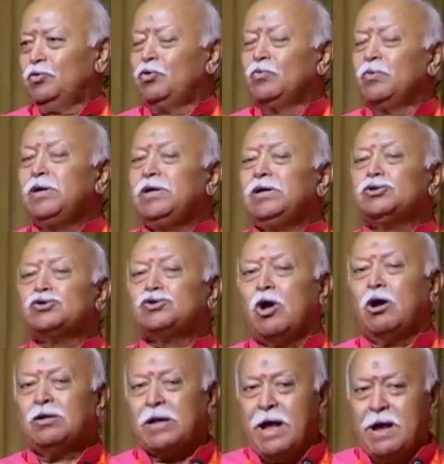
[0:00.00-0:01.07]
So we
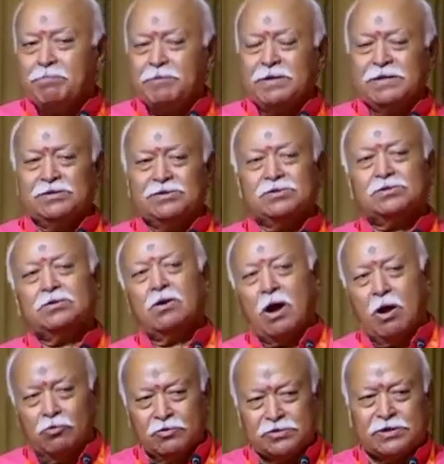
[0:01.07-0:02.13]
sought happiness
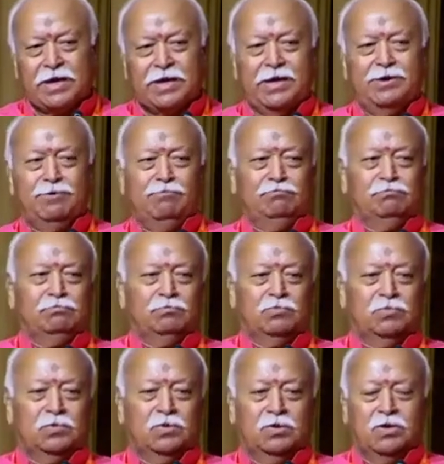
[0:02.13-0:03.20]
outside,
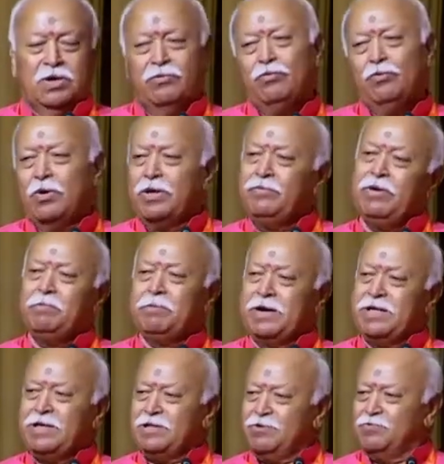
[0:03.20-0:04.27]

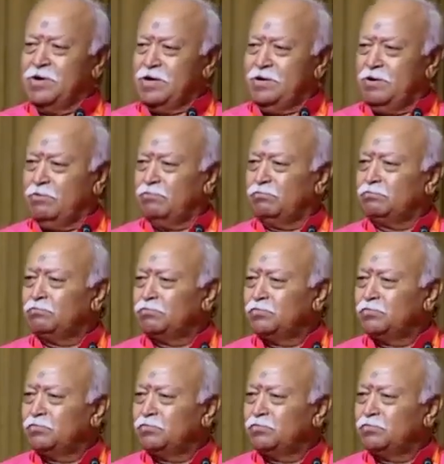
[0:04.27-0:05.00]
everybody in the world.